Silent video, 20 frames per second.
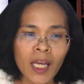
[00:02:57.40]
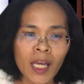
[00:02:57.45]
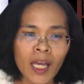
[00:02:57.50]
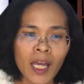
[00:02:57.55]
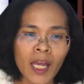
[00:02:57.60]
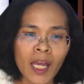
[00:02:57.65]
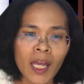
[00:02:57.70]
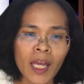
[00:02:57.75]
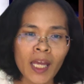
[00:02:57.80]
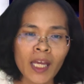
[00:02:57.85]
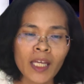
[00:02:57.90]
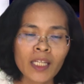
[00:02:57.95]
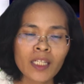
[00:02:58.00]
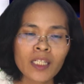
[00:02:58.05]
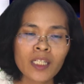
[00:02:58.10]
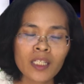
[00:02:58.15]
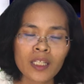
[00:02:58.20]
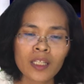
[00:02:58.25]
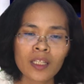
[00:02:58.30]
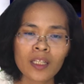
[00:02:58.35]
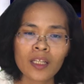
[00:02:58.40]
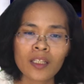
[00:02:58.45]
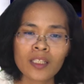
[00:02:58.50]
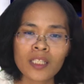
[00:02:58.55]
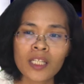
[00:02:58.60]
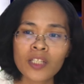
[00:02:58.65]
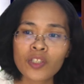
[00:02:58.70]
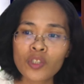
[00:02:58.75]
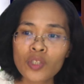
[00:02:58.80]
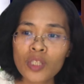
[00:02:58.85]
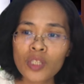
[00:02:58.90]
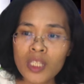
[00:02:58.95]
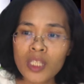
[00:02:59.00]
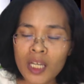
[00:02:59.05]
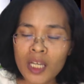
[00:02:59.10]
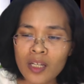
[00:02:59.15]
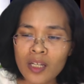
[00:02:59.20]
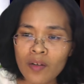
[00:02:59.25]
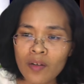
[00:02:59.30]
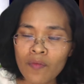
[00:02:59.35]
And section
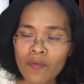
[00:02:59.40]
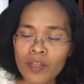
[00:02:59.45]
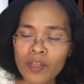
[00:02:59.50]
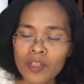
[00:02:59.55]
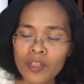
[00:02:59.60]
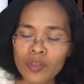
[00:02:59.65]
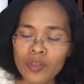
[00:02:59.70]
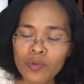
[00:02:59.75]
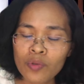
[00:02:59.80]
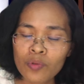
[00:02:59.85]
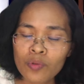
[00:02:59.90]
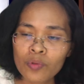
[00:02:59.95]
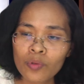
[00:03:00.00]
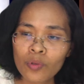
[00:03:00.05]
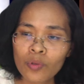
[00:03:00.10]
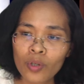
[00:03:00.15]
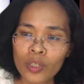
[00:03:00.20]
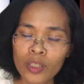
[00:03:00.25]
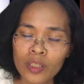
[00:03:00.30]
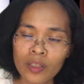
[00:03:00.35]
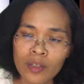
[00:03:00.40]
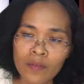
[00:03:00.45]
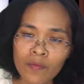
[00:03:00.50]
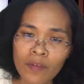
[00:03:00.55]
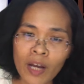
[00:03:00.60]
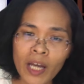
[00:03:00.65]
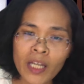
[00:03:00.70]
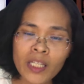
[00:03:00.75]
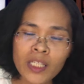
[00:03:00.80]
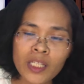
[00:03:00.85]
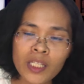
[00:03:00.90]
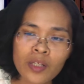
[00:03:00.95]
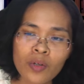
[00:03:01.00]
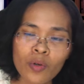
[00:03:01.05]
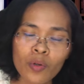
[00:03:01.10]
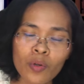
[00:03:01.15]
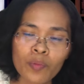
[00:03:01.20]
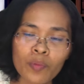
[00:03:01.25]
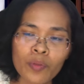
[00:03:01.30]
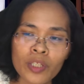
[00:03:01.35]
10 of the new or the revised
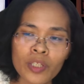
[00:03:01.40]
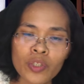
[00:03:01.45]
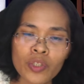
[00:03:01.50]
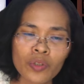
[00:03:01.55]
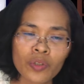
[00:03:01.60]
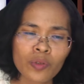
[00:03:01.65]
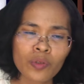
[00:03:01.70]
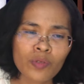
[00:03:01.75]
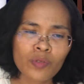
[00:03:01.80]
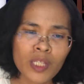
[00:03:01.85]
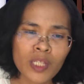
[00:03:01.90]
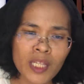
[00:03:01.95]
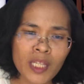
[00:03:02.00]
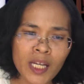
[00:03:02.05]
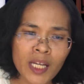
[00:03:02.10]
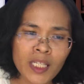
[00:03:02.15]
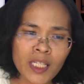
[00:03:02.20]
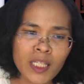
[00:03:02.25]
corporation code says